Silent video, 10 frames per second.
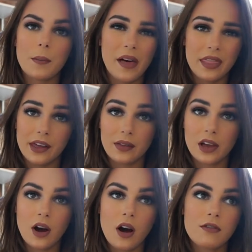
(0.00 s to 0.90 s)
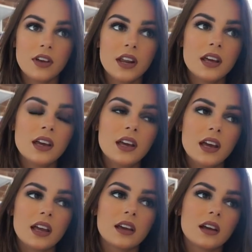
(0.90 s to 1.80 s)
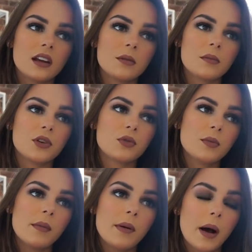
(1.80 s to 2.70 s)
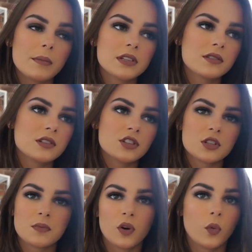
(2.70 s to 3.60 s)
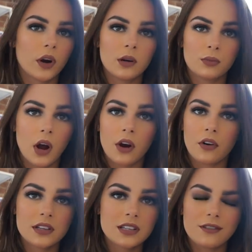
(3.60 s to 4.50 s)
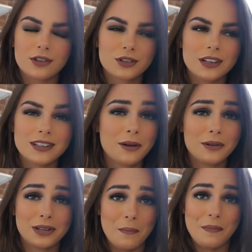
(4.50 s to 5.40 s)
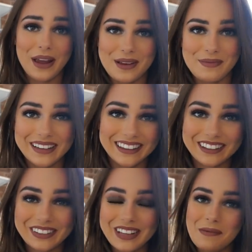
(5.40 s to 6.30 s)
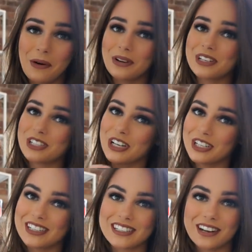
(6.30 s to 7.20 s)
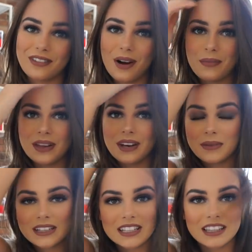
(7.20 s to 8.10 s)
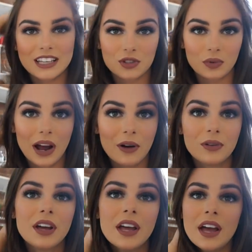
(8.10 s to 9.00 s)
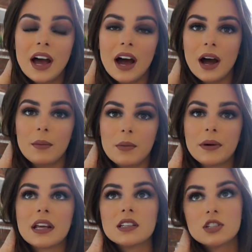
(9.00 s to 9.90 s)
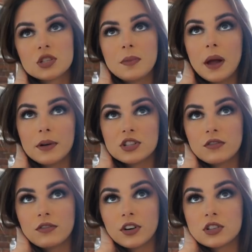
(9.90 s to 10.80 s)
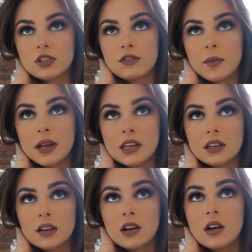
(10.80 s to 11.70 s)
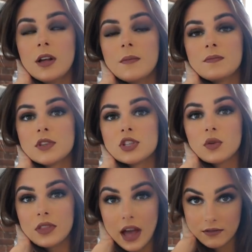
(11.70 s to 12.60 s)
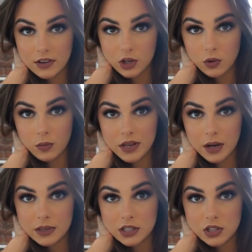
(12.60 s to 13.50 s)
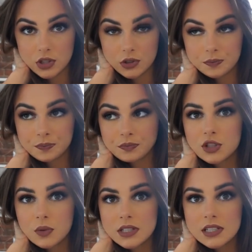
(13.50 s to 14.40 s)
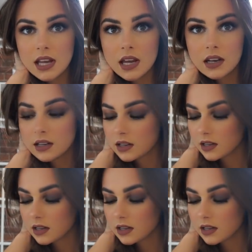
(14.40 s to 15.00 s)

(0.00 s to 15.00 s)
not there that often. And the room at my mom's house has just been a work in progress ever since I was a baby. Literally, I'm always changing stuff up and mixing things around. But I did just buy a bunch of furniture from IKEA, so that video will be coming soon. I just want to say